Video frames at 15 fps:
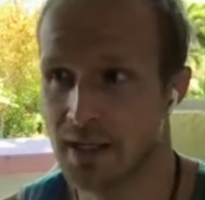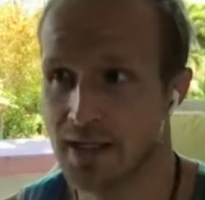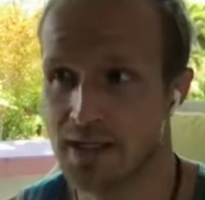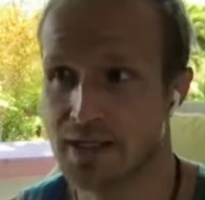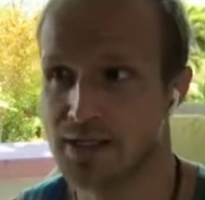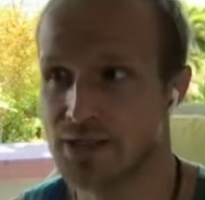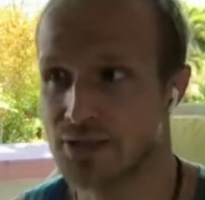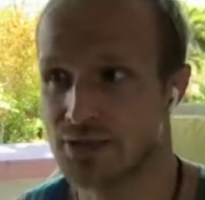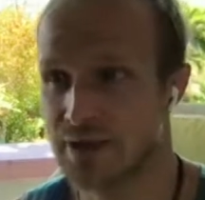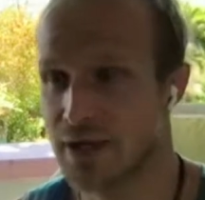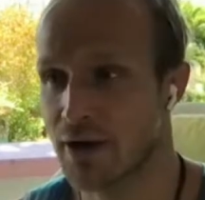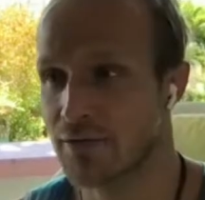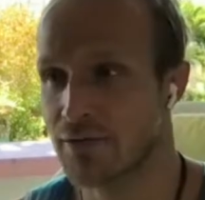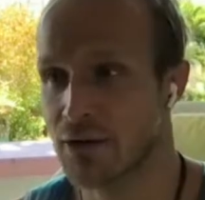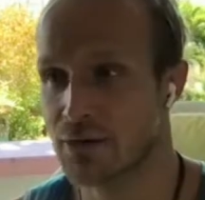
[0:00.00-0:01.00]

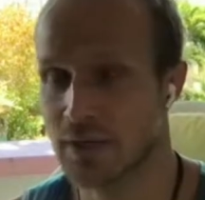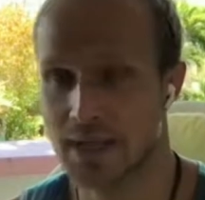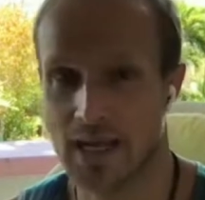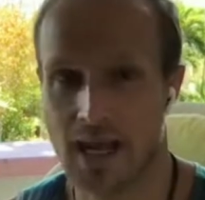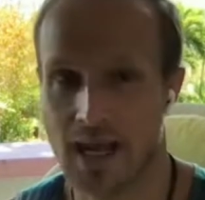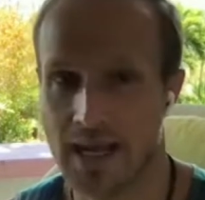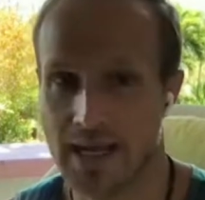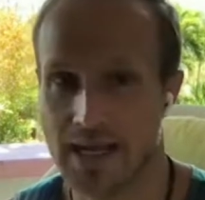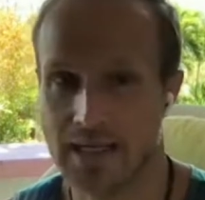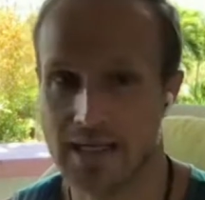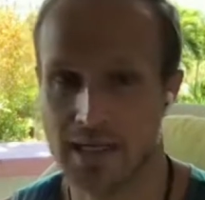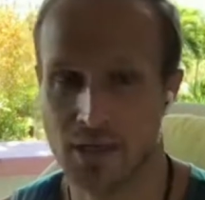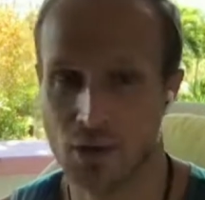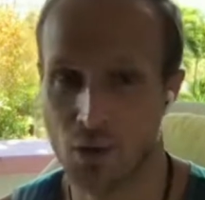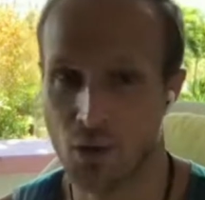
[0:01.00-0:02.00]
history of
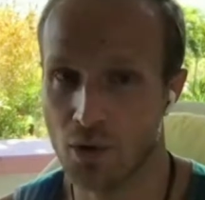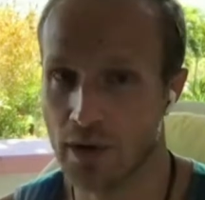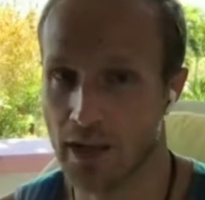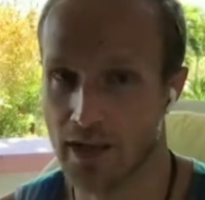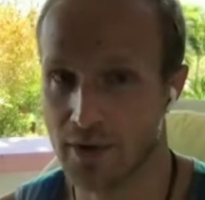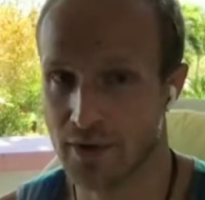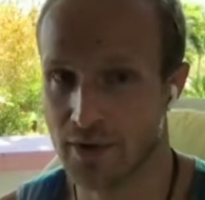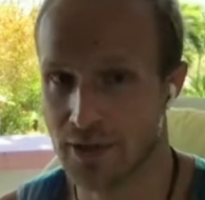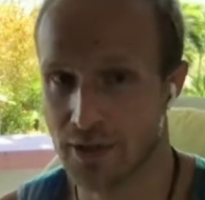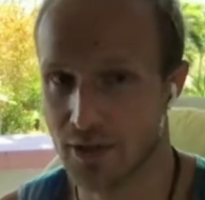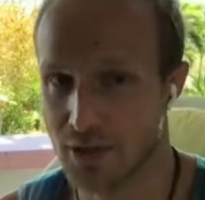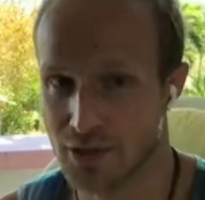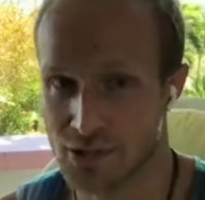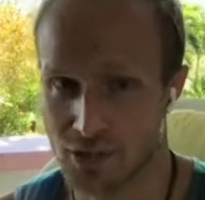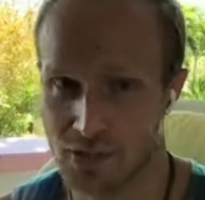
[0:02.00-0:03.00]
humankind, in all
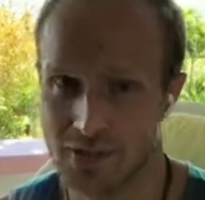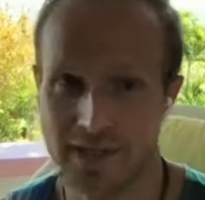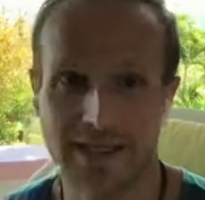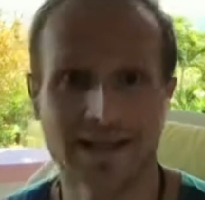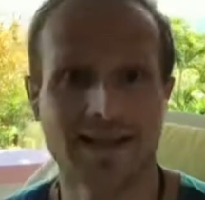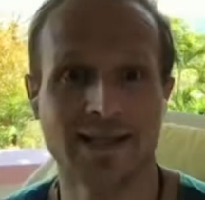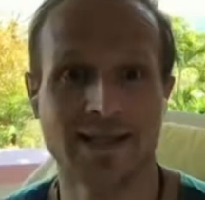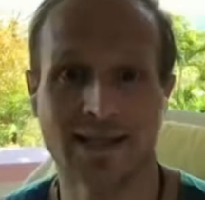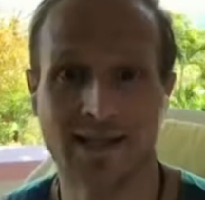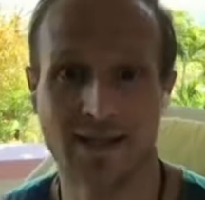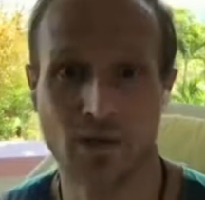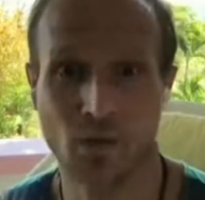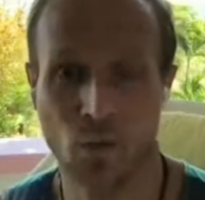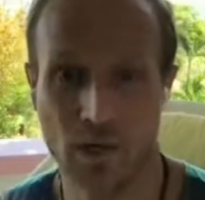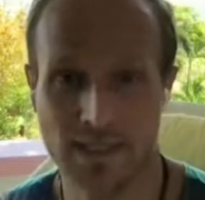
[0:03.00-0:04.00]
agriculture, in the